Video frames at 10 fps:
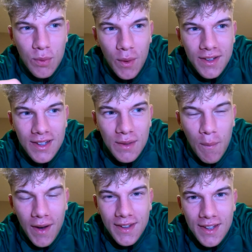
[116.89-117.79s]

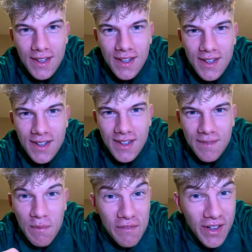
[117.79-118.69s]
2020,
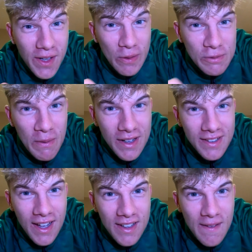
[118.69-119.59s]
my videos
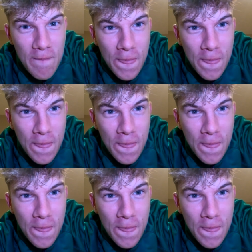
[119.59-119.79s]
back then,